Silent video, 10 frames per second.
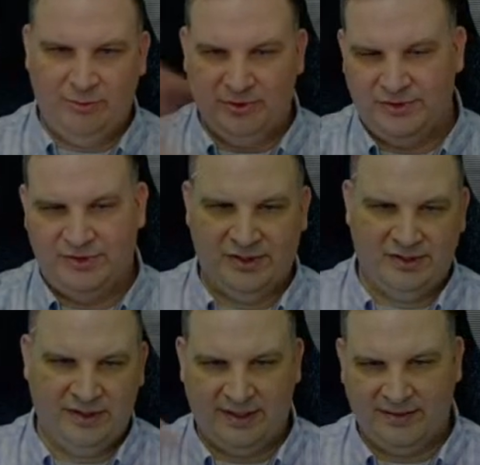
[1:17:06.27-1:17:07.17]
is just
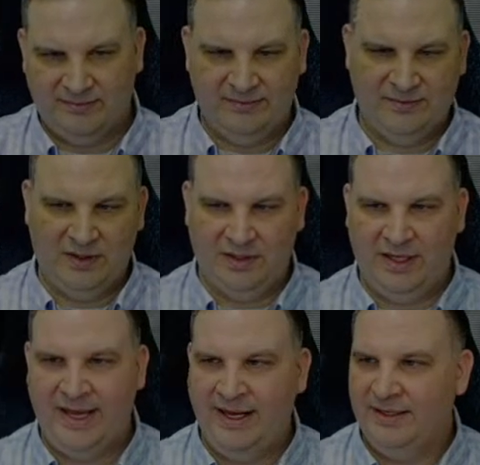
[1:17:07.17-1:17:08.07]
like
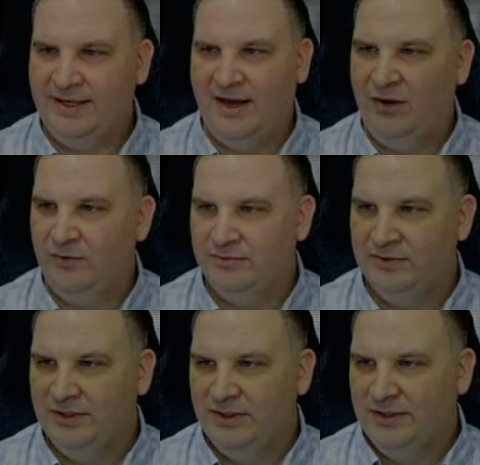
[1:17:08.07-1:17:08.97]
laying down
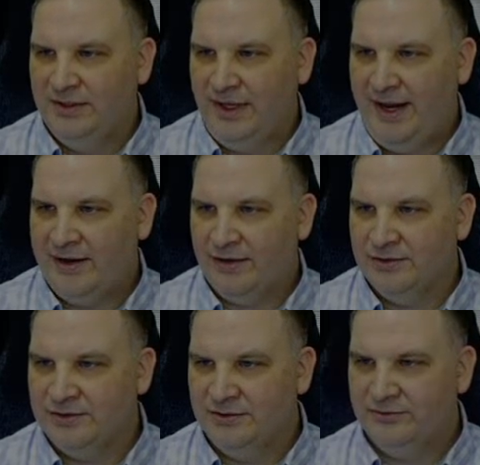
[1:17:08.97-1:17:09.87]

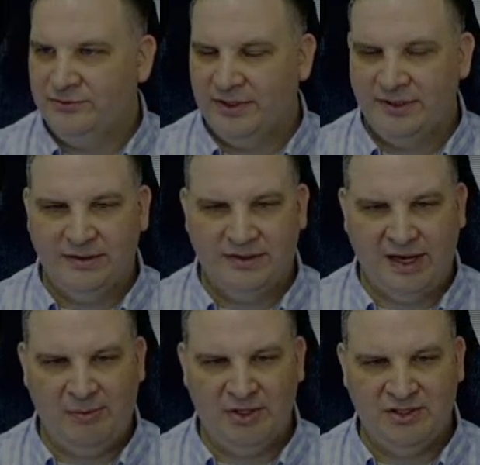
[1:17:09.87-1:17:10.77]
acres of uh,
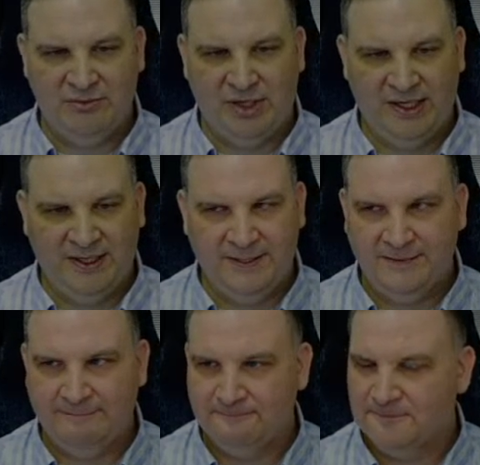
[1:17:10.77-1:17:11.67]
damage in behind.
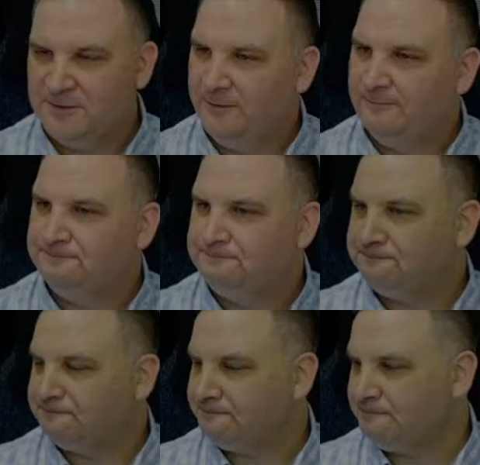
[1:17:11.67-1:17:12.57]
So
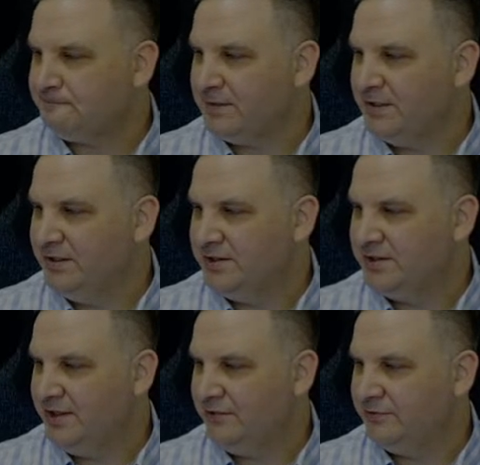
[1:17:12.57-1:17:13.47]
good
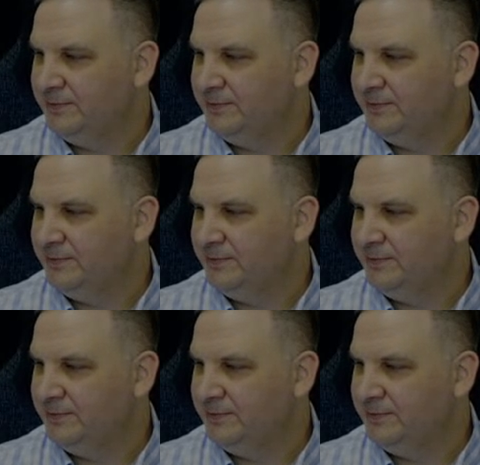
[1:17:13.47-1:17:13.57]
stuff.